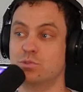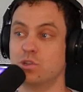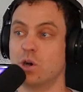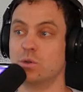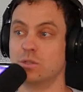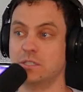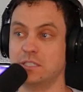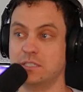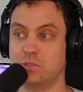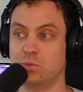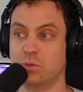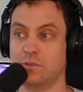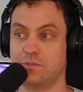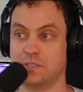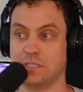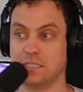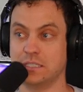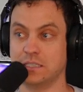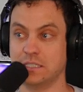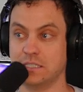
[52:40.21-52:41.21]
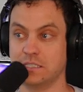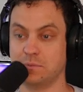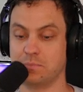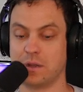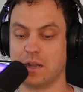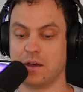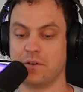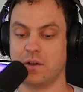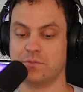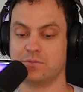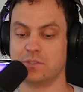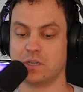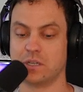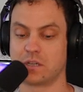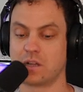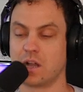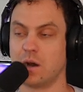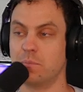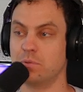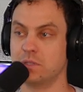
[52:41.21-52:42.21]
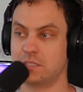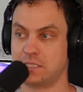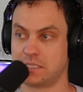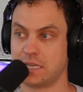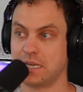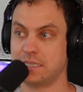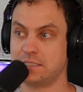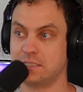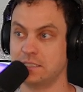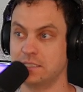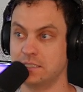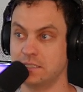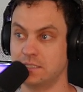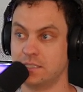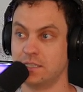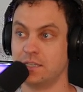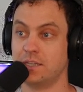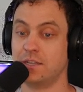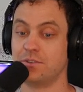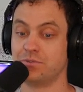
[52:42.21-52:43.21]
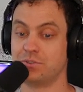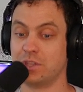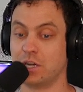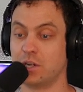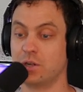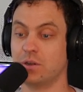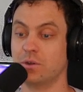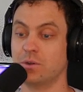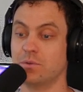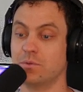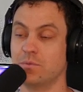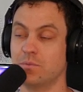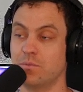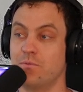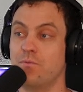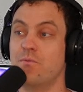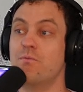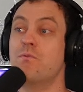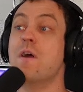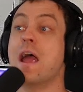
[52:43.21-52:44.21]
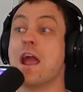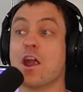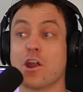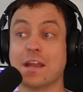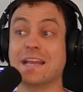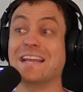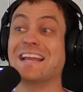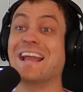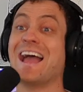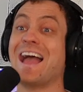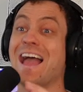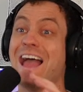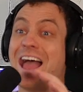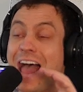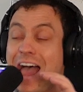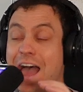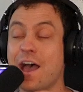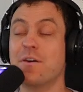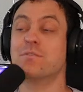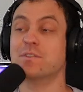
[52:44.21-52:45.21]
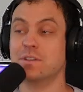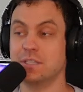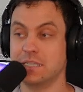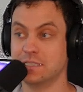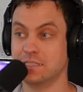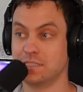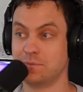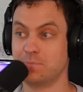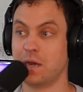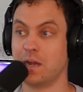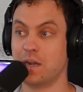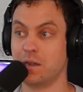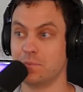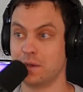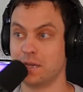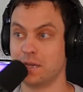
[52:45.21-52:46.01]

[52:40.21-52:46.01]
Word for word: don't need to have seen these, but I, have done a couple of sketches that are very heavily inspired